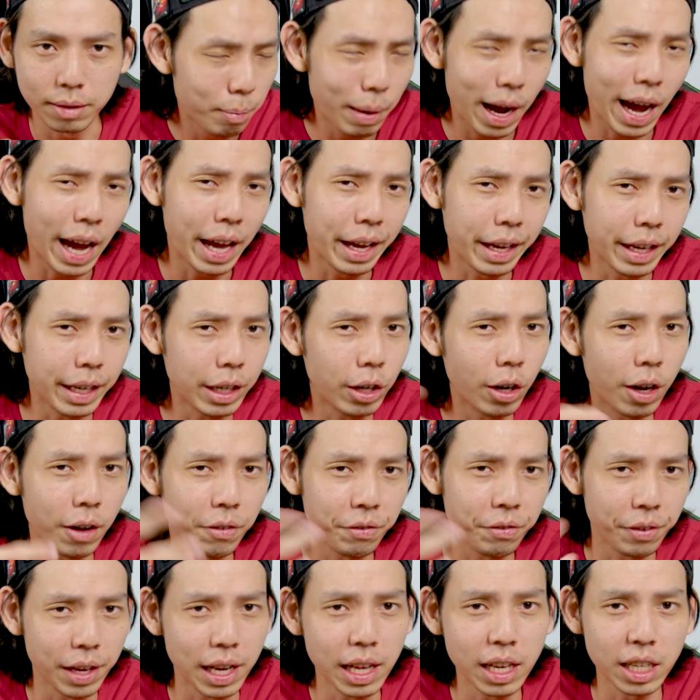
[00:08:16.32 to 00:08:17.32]
But I got
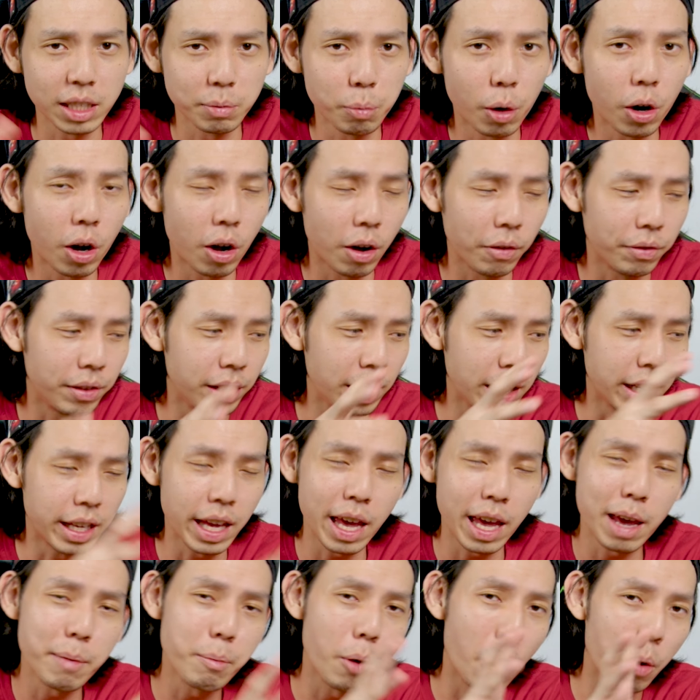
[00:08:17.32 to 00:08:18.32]
a feeling it's more of the
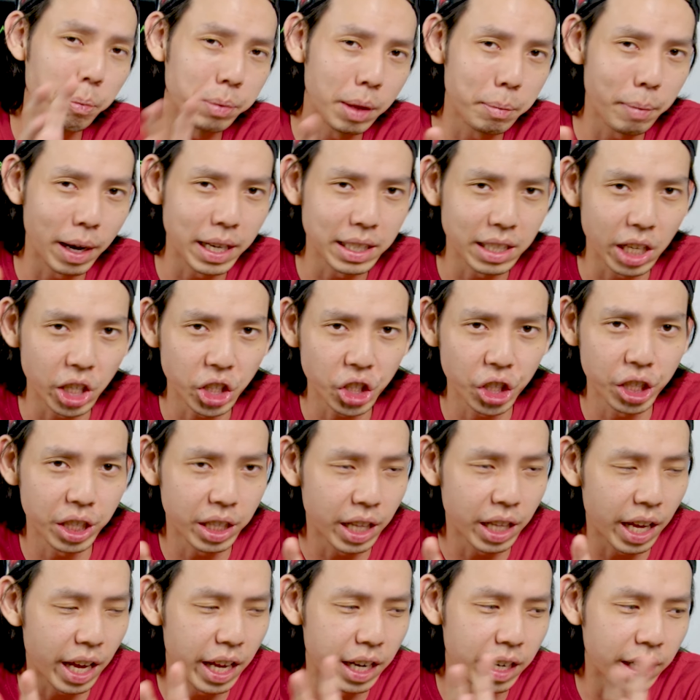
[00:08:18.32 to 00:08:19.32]
game optimization
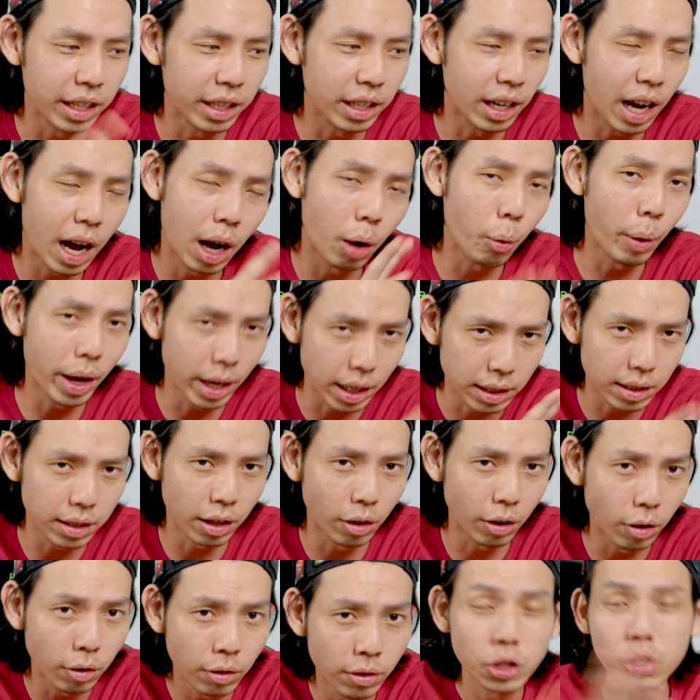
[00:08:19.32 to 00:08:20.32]
than the hardware
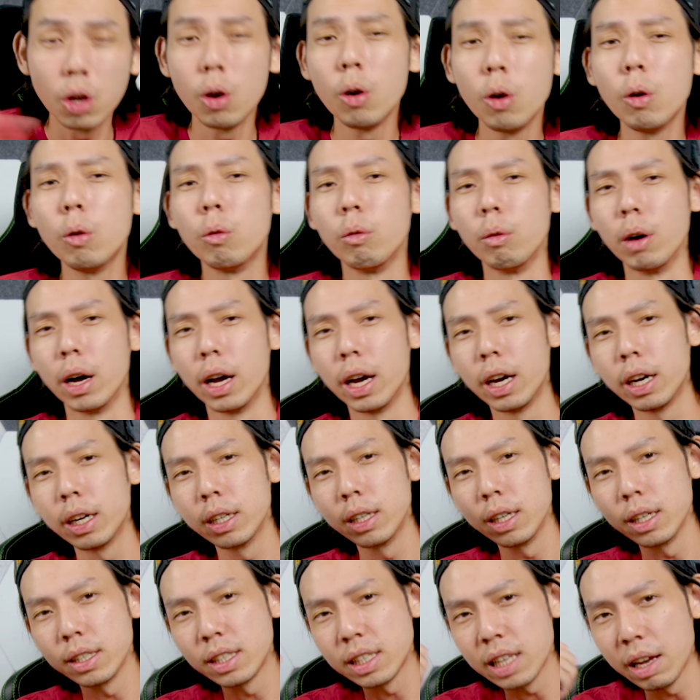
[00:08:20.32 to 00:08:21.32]
itself. So,
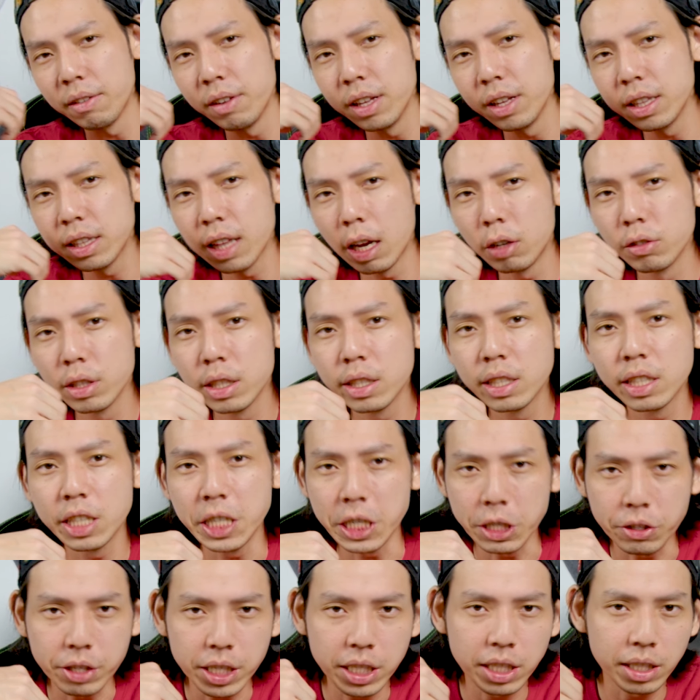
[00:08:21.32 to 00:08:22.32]
the 7000
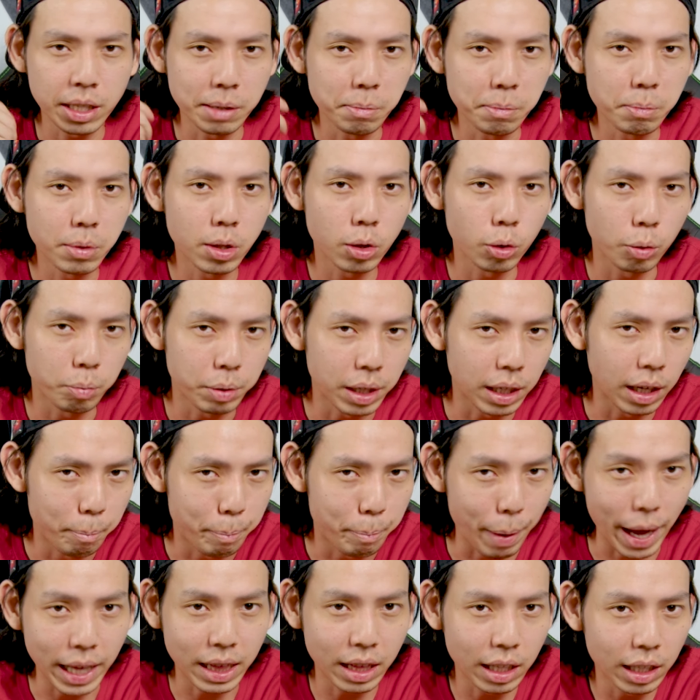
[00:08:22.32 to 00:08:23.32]
series seems to be
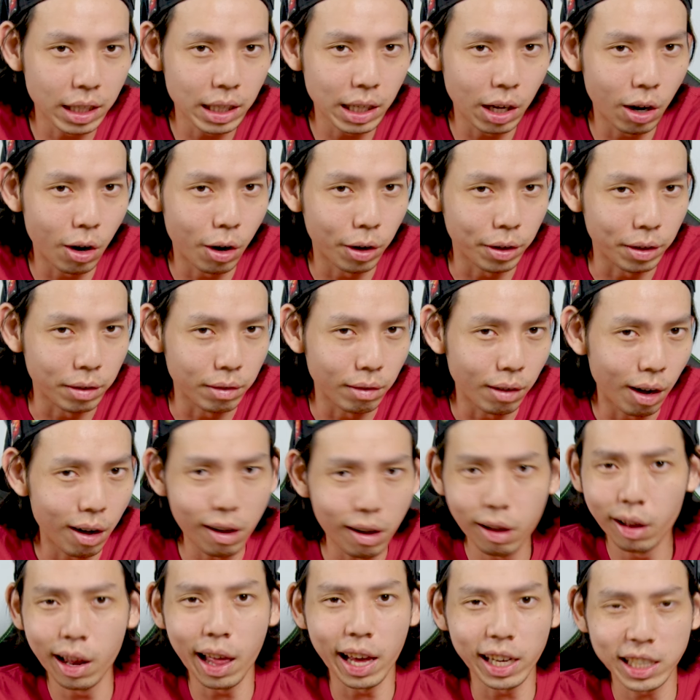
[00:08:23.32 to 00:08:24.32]
better on
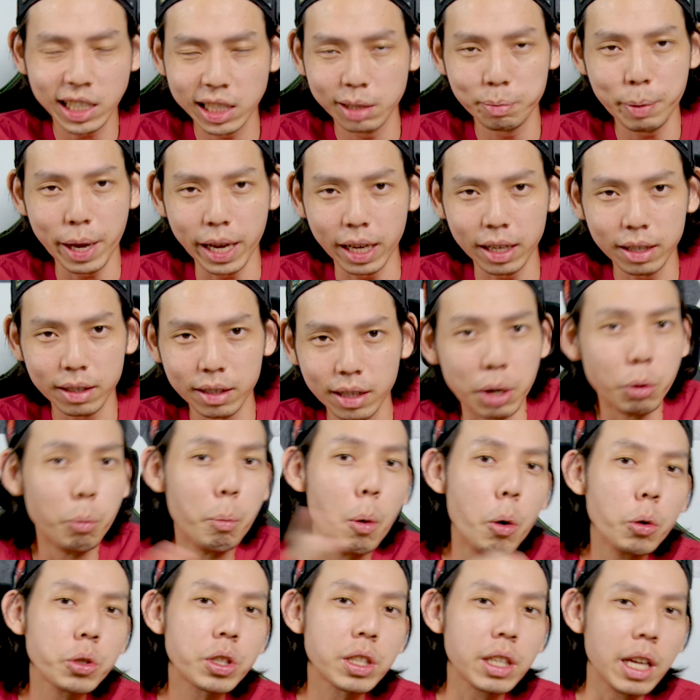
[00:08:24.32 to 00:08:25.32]
all aspects, but the
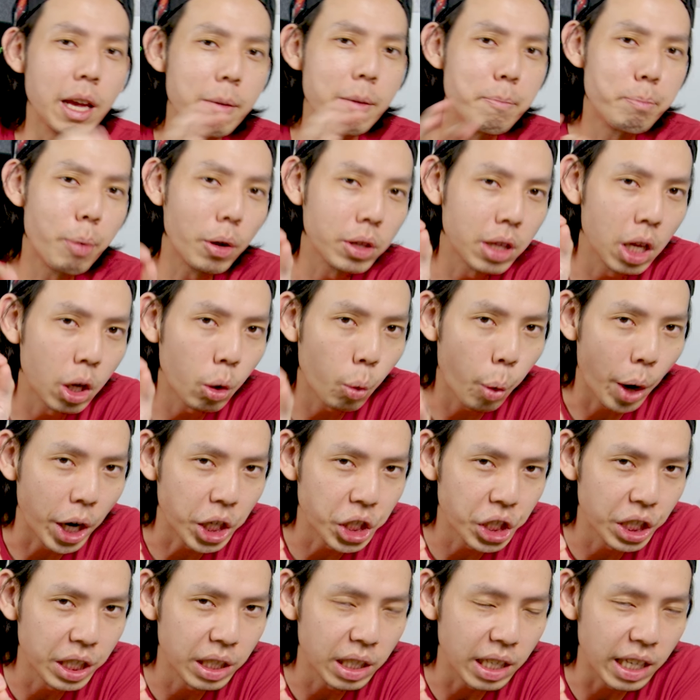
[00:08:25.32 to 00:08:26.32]
most important
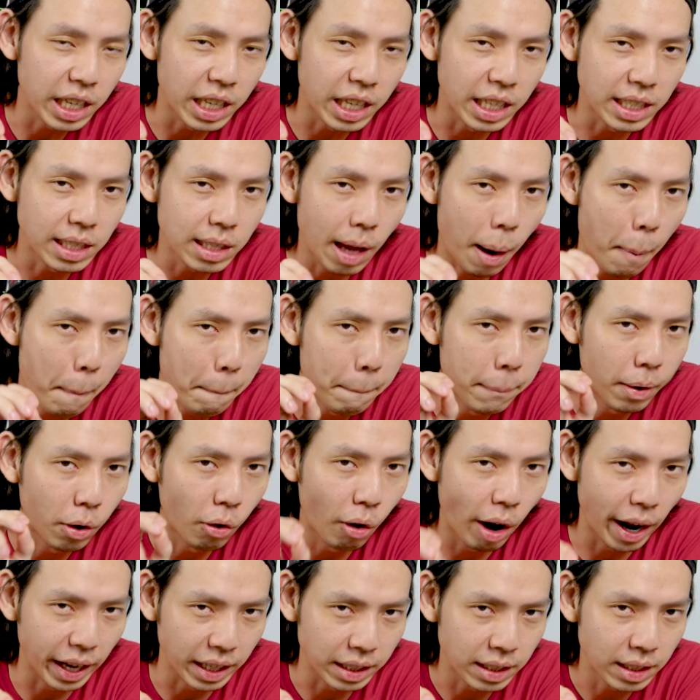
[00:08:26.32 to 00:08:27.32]
question is
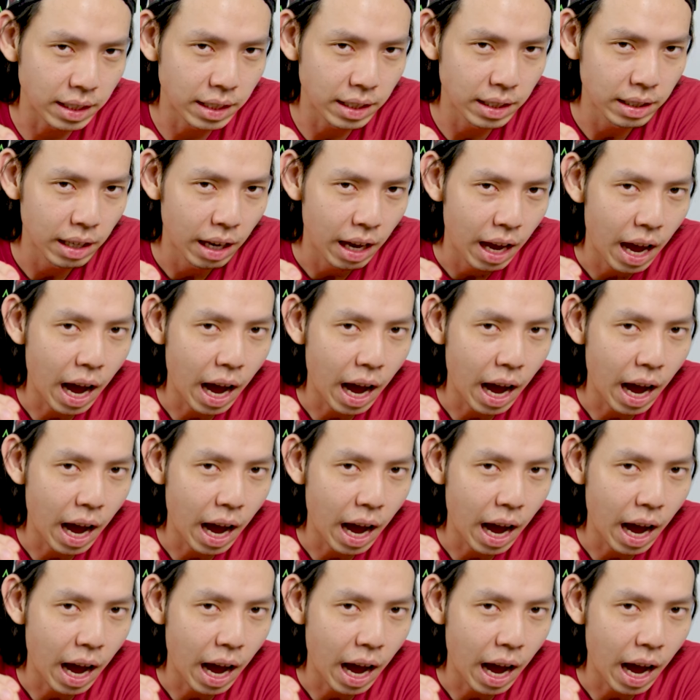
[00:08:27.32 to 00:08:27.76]
price.